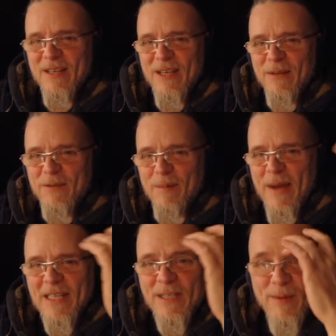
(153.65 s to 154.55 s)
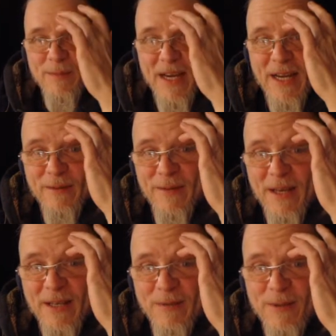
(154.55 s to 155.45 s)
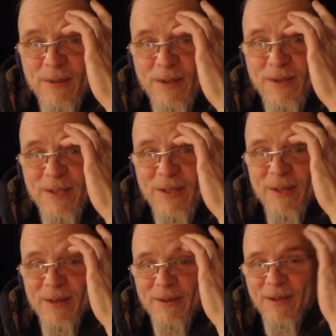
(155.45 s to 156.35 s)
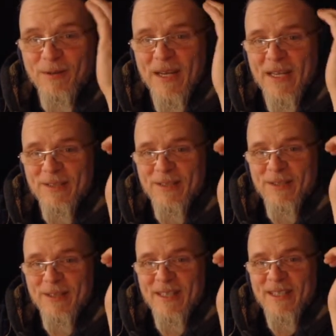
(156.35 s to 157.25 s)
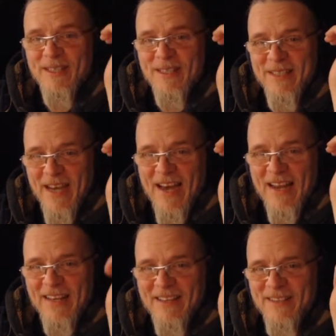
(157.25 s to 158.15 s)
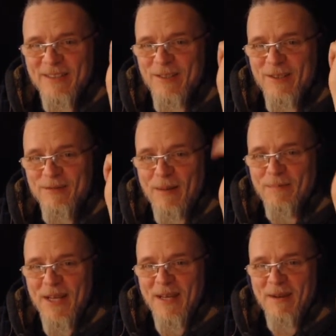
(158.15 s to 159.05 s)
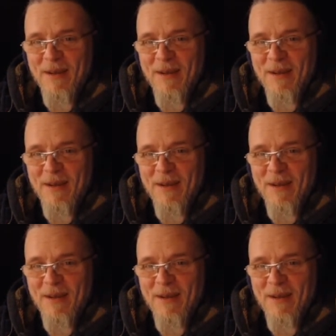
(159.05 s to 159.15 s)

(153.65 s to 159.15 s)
If your maximum dying value is reduced to 0, you instantly die. You just drop dead.